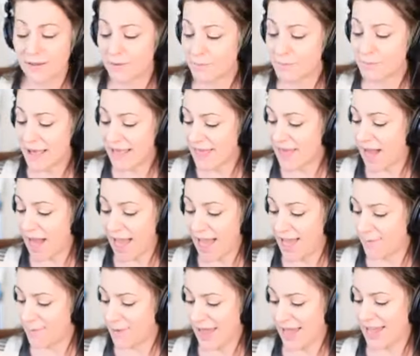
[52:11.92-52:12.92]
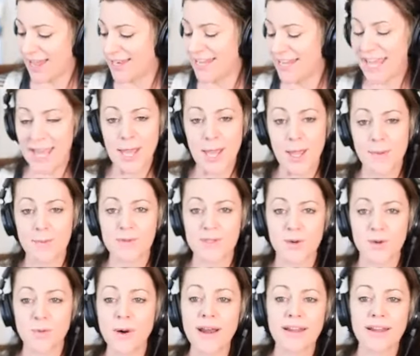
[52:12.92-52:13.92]
my iPad games
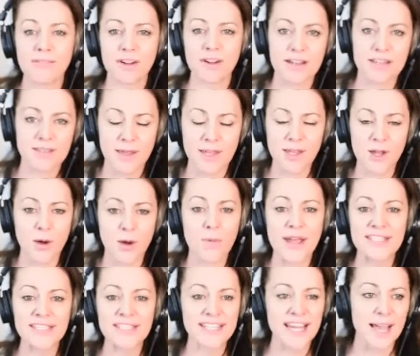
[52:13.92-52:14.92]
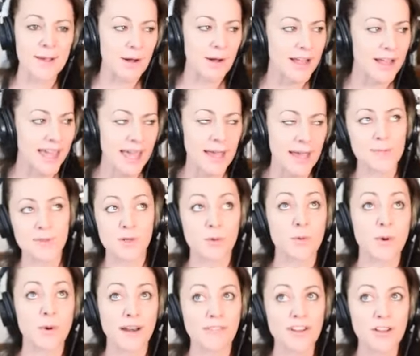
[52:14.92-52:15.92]
or whatever. I say, you know, waste time on games or
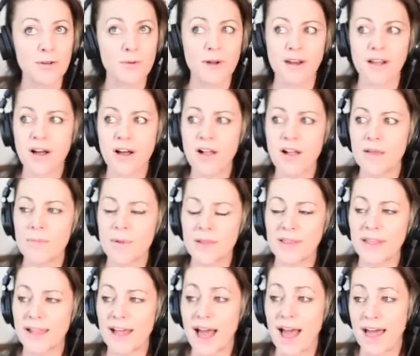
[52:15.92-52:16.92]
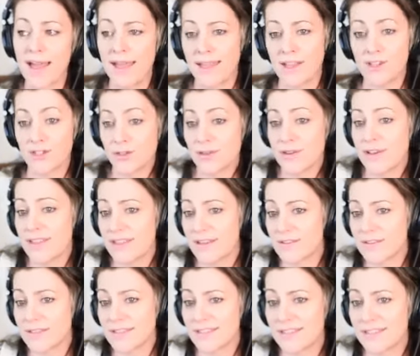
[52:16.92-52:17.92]
whatever you want to call it. But like I enjoy
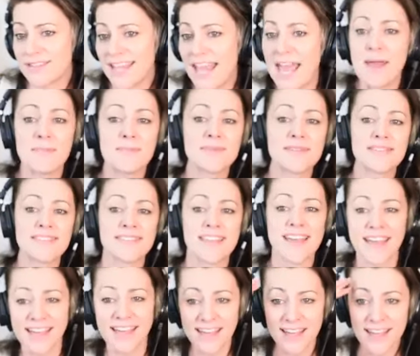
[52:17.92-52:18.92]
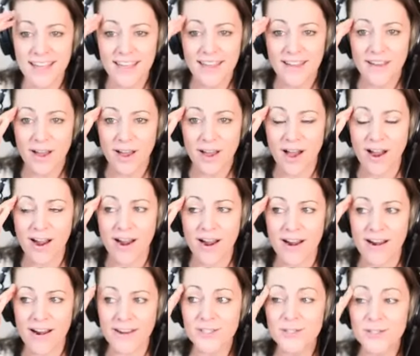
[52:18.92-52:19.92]
those games. They
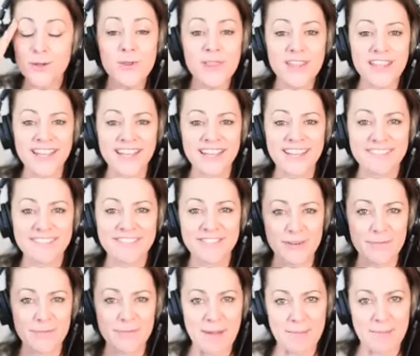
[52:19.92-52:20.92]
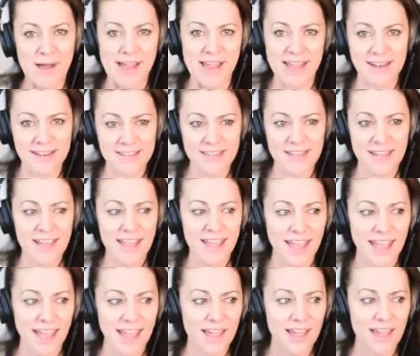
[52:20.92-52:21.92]
are soothing for my mind.
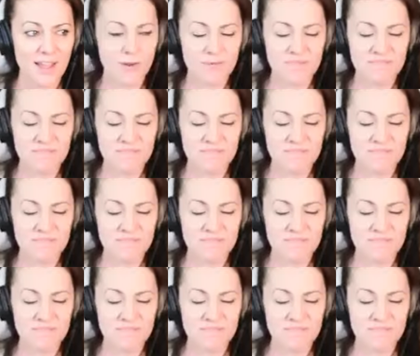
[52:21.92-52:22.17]
And